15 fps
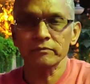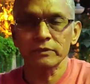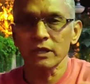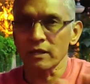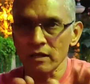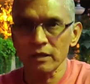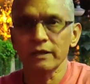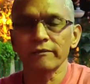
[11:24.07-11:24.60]
They are
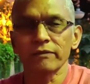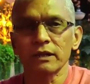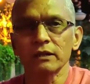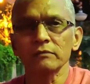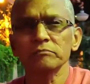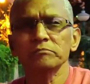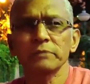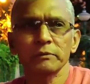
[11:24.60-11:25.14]
not different.
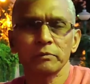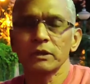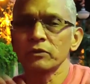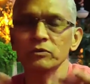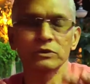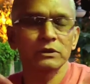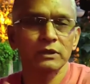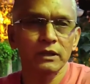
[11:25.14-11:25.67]
People
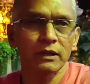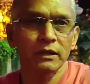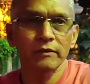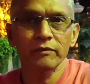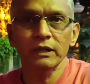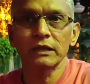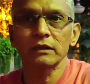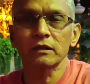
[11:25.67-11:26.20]
use it in a
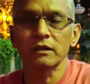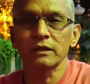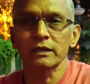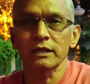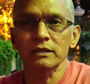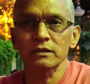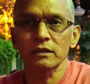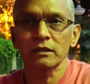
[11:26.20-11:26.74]
different
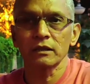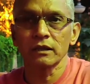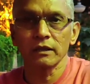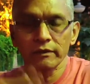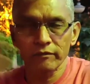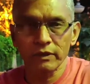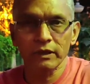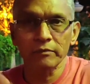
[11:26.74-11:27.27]
context, in a
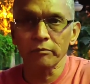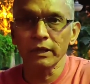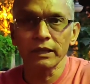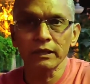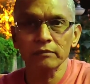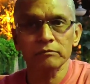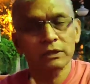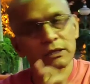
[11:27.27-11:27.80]
different
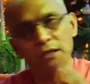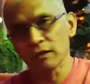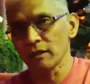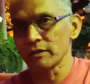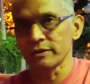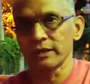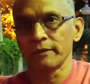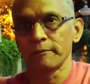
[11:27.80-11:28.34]
meaning, but they are all
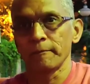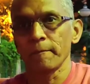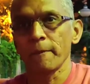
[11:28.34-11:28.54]
same.